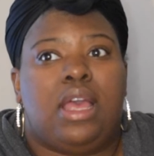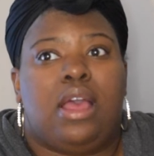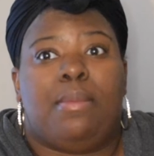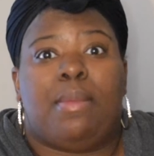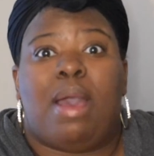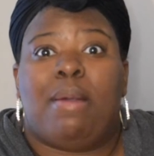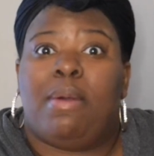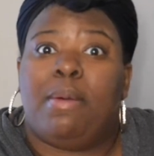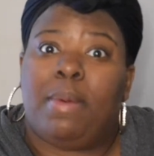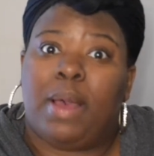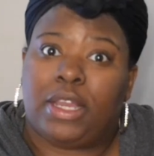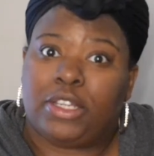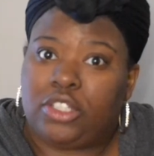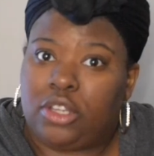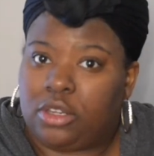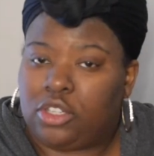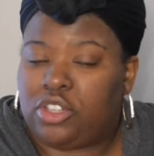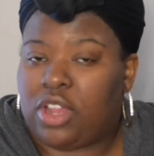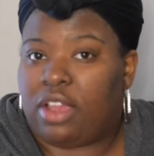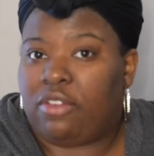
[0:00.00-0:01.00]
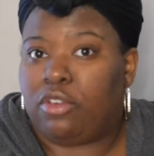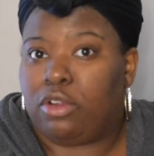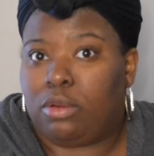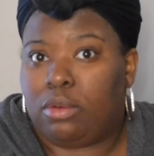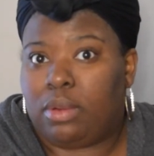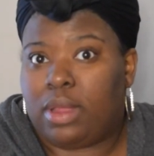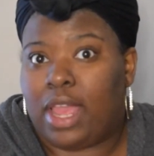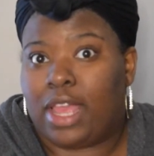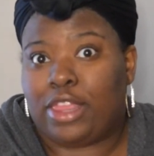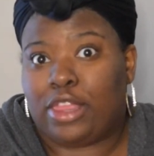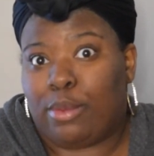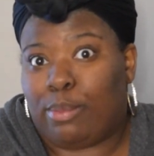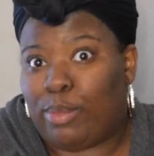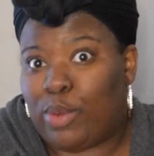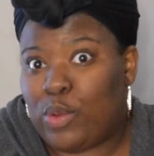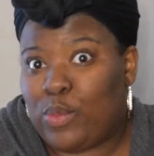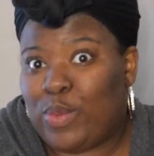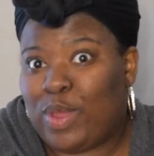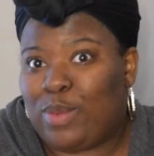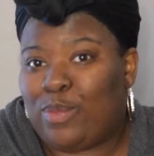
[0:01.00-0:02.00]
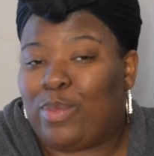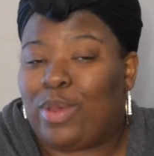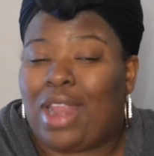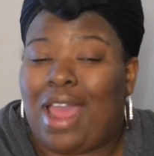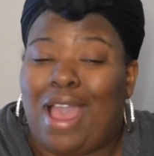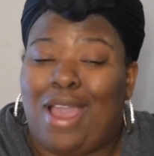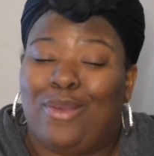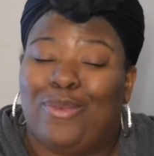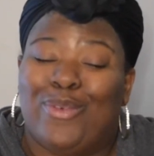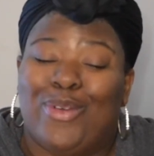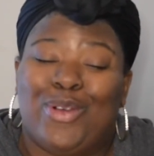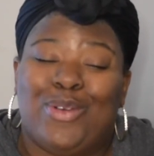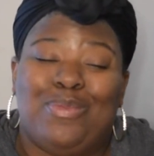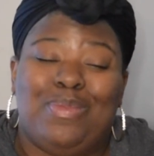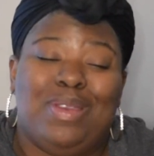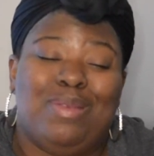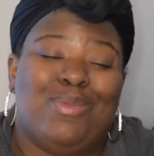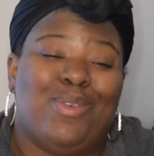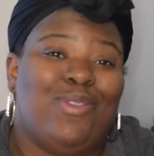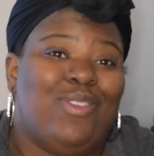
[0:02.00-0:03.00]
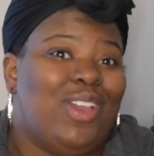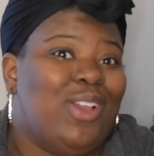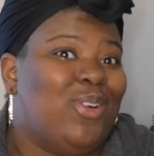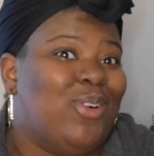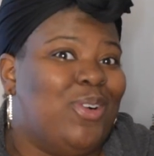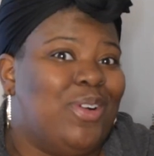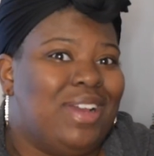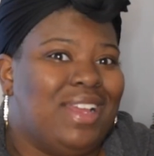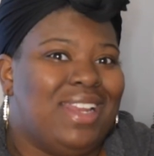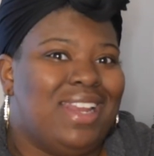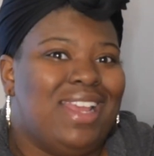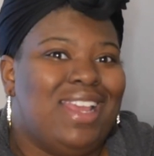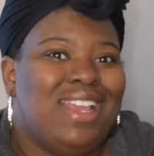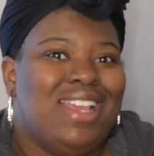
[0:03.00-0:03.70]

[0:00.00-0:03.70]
I'm a box truck driver at the moment, but I will be moving on